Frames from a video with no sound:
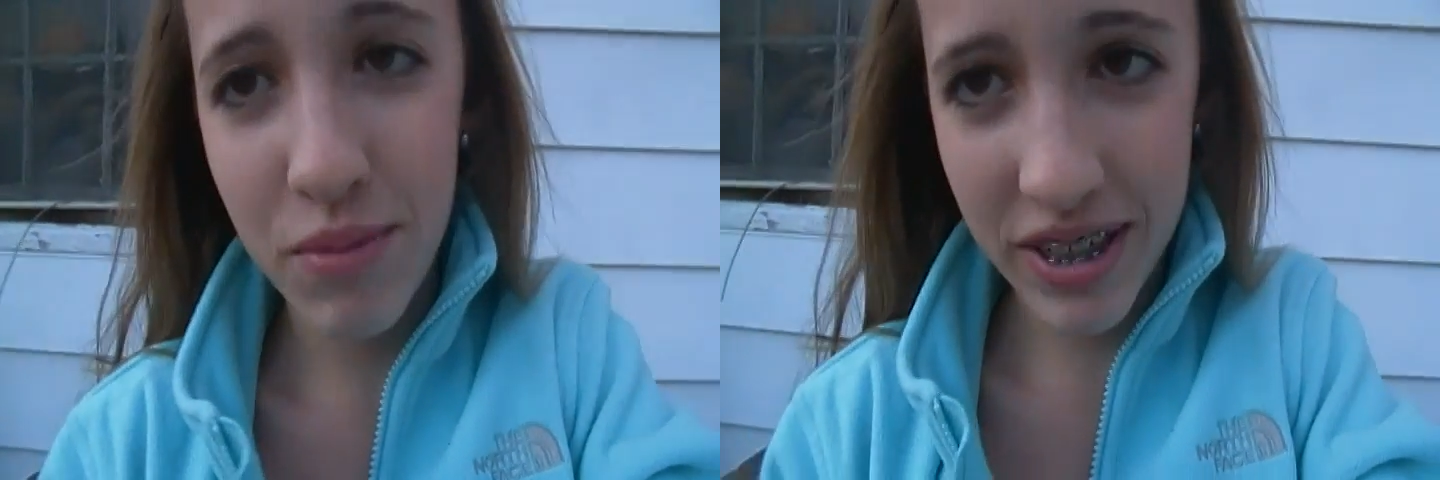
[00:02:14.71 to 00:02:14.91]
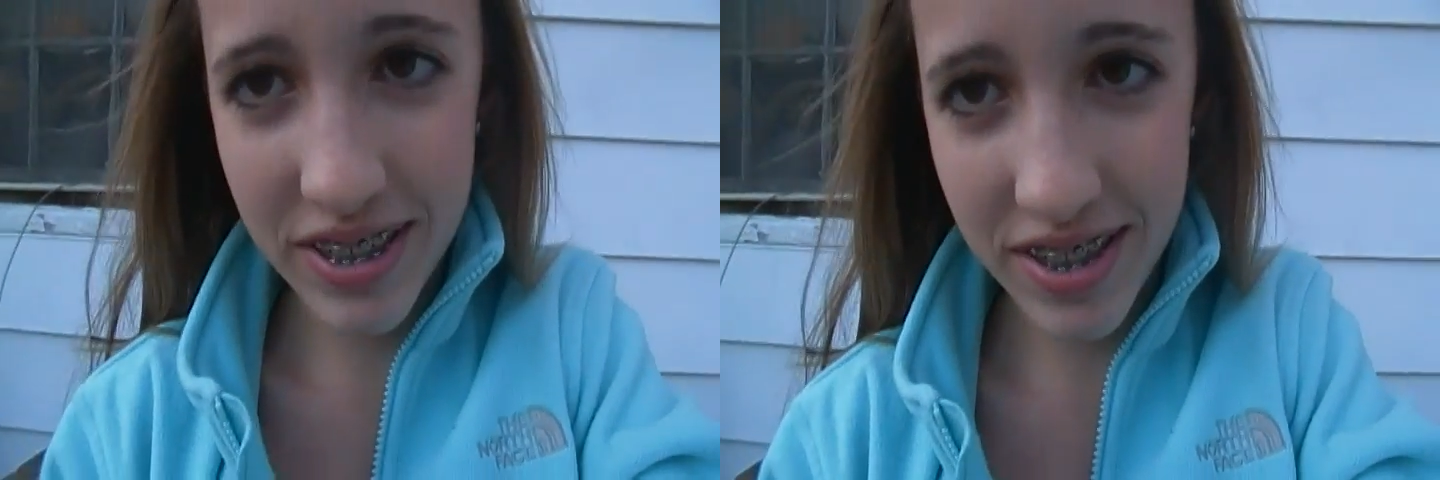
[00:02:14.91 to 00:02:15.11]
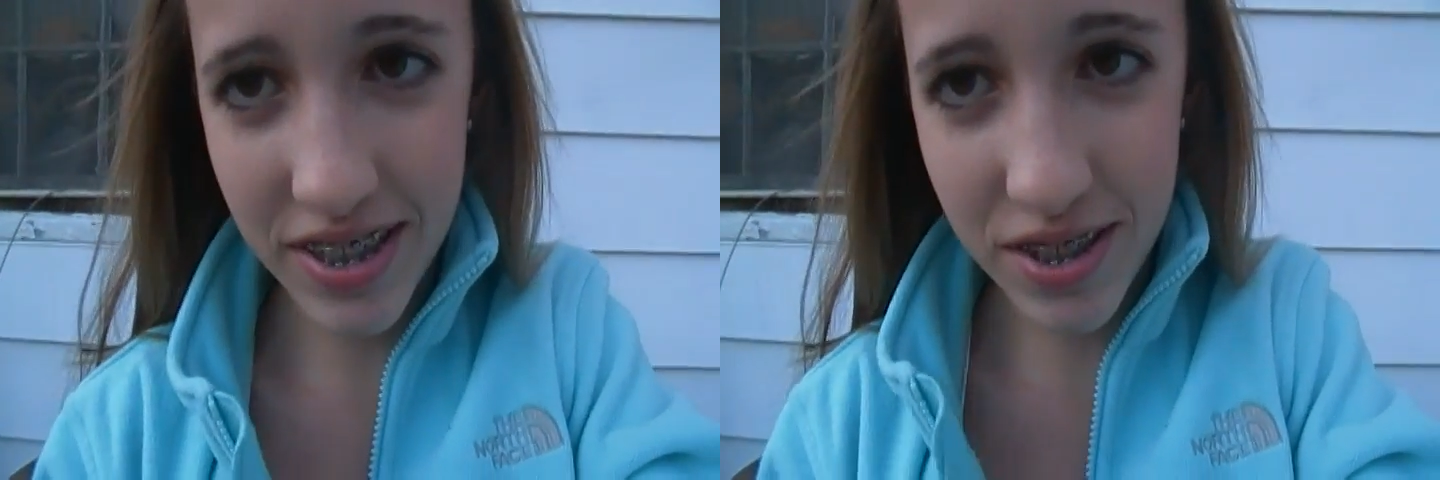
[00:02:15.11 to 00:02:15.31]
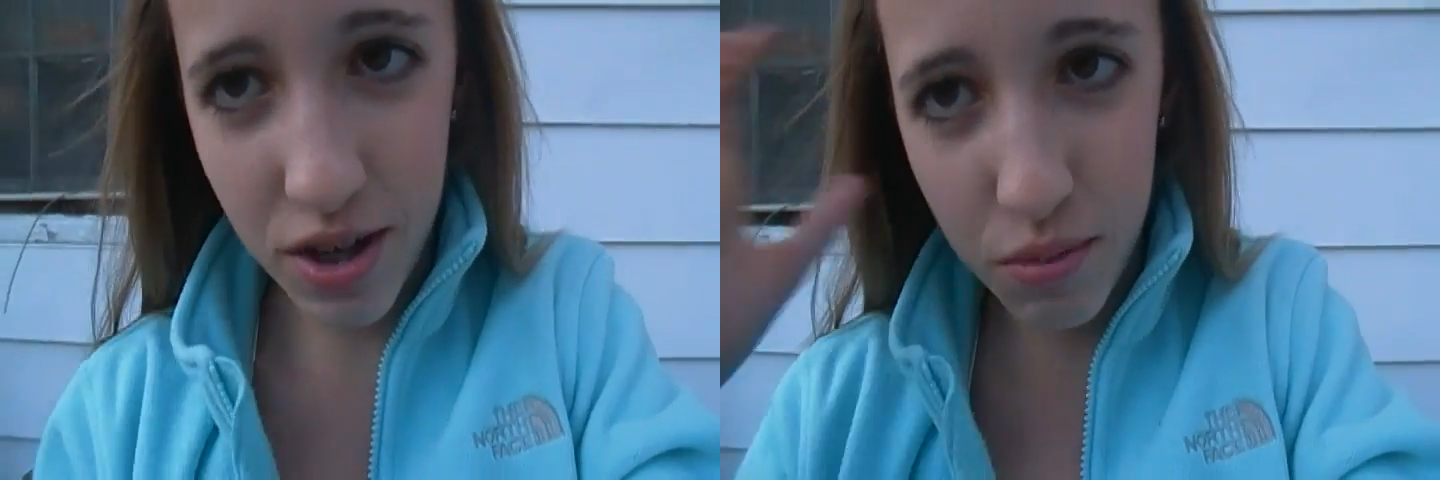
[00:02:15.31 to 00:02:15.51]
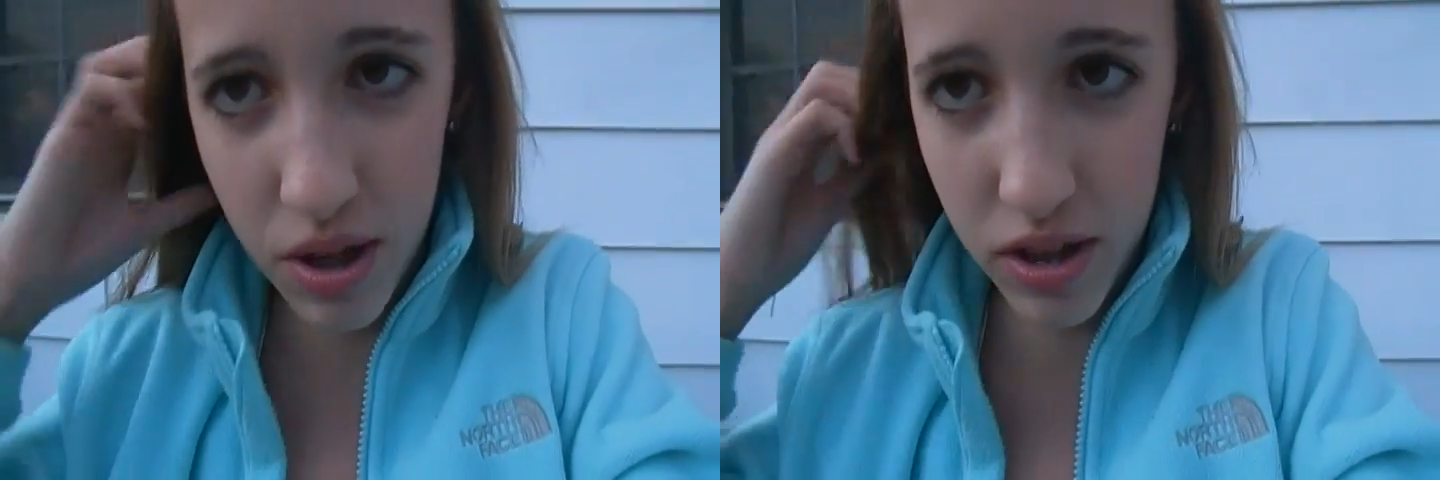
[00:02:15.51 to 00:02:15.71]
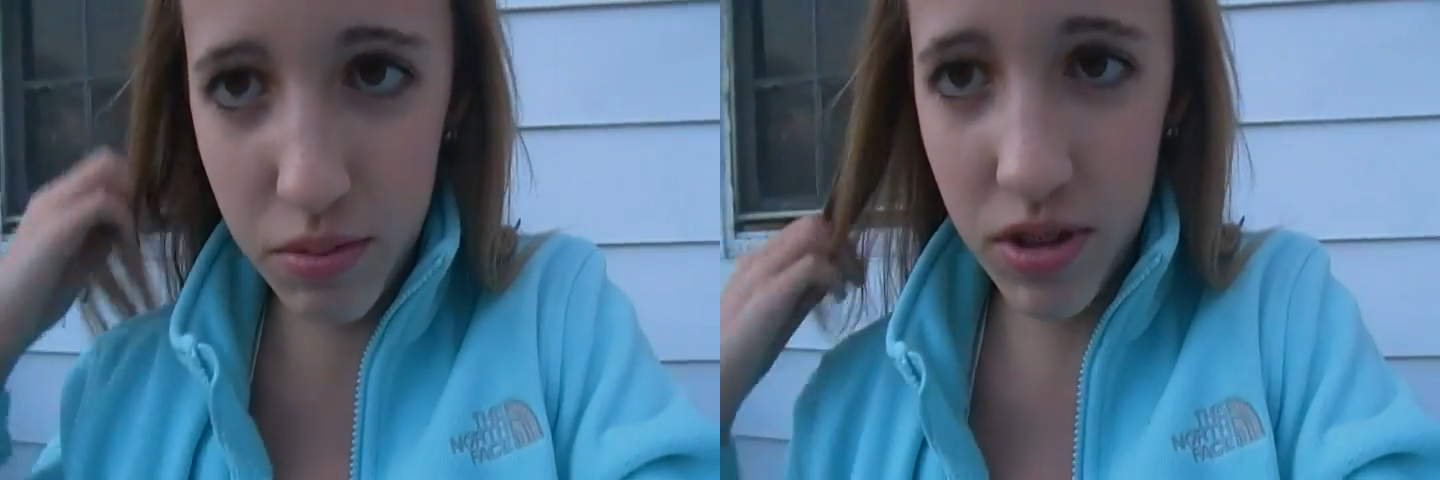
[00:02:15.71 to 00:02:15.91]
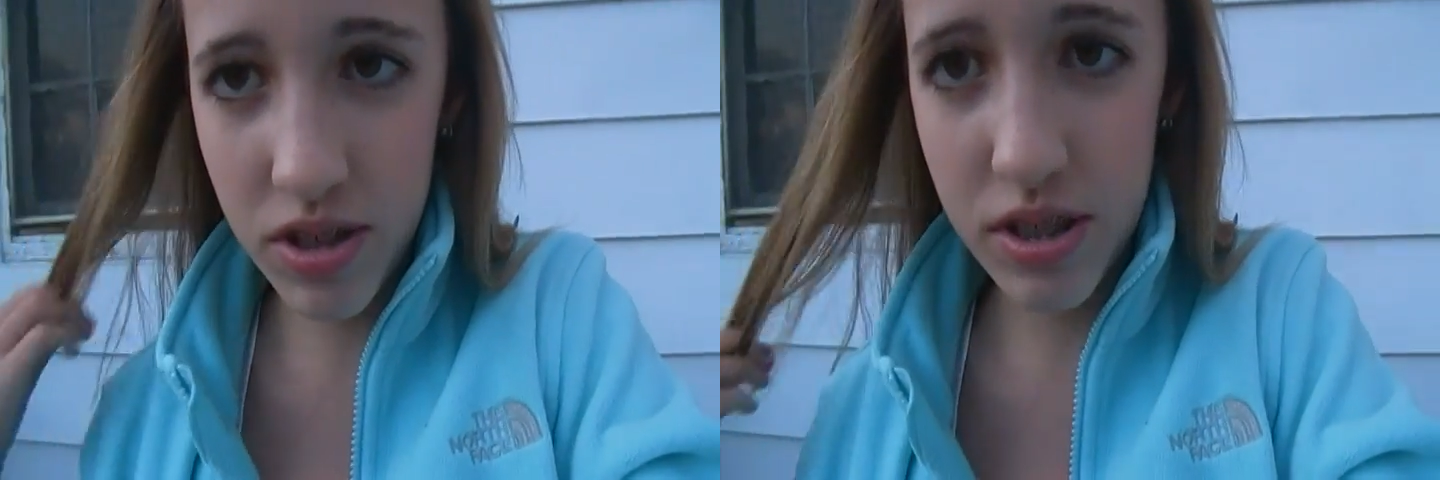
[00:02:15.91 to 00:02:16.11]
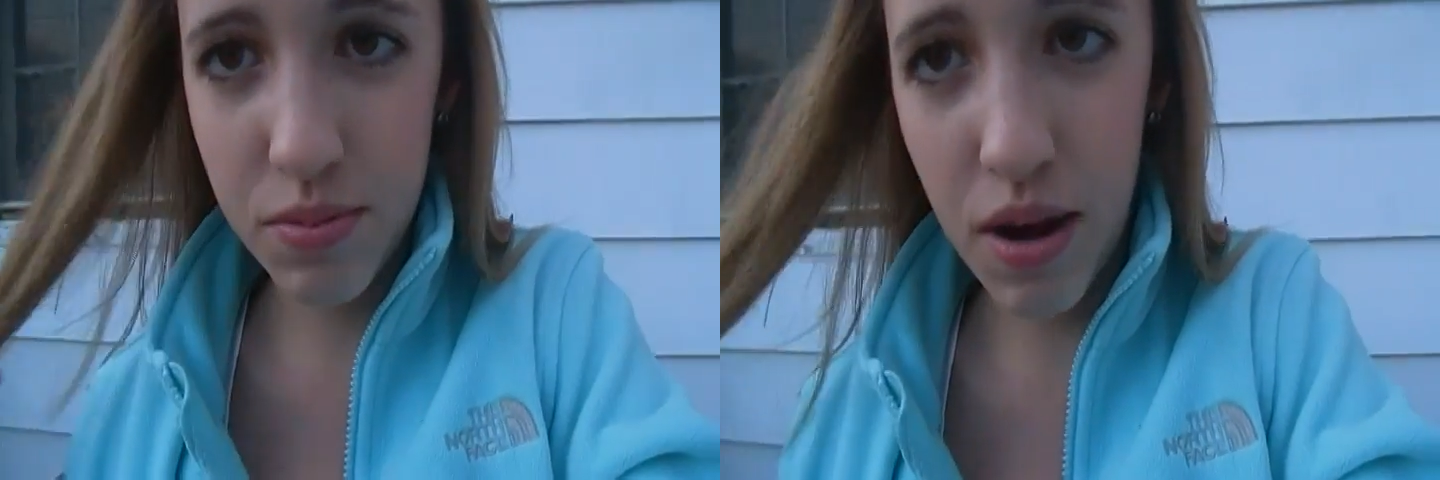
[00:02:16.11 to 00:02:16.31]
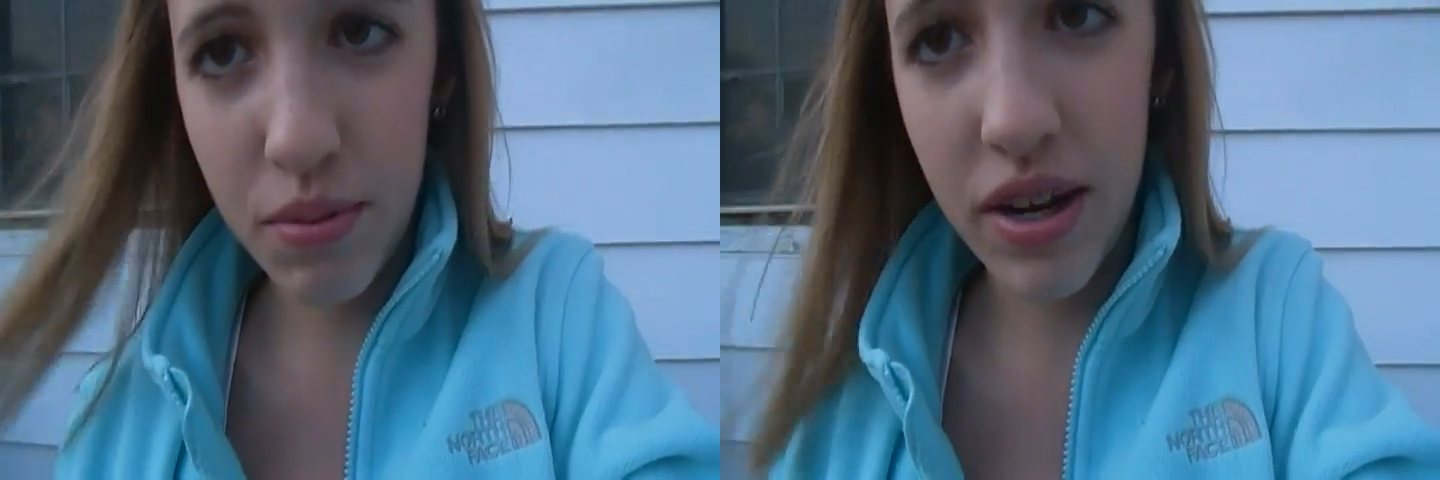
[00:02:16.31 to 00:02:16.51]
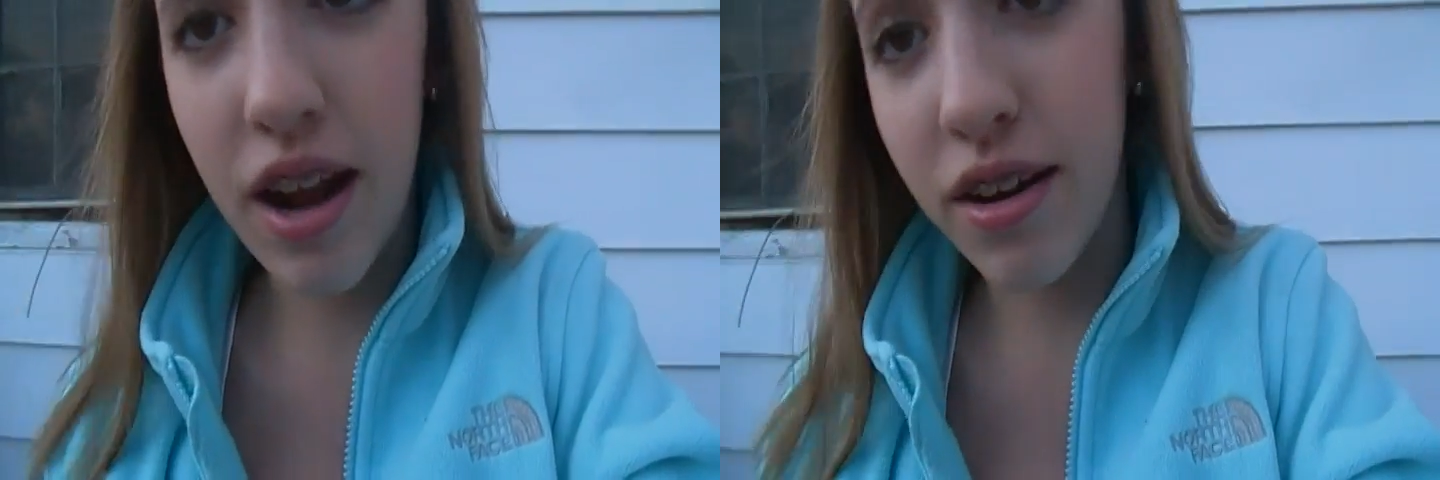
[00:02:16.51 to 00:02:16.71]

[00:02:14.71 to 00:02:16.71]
because the song My Lip Gloss Is Poppin'.